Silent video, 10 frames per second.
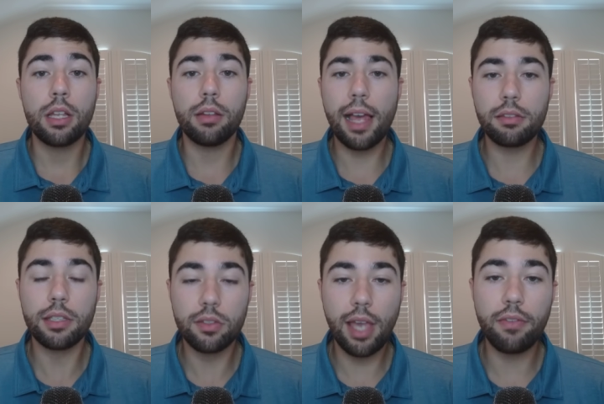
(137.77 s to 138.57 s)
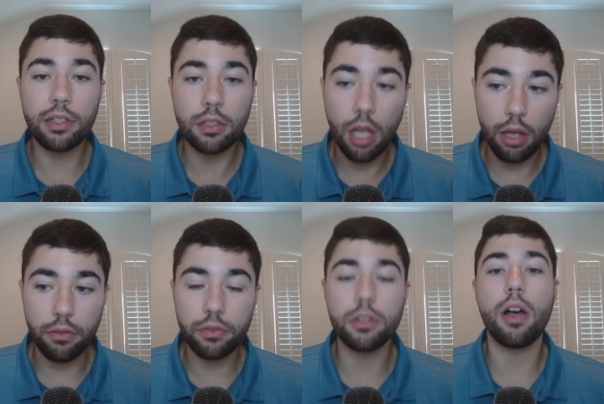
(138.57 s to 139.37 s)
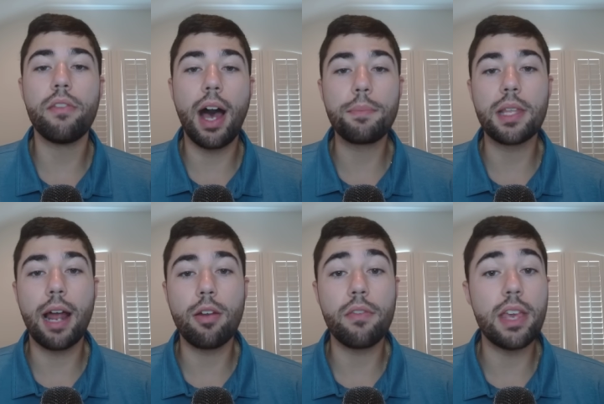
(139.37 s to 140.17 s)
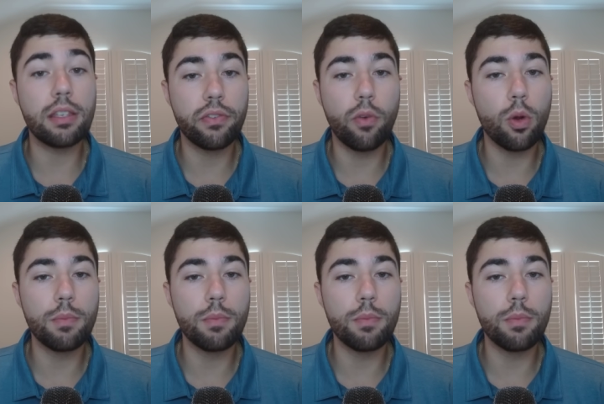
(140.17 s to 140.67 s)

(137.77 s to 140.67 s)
Lastly is Kevin Love. Love opted out of his four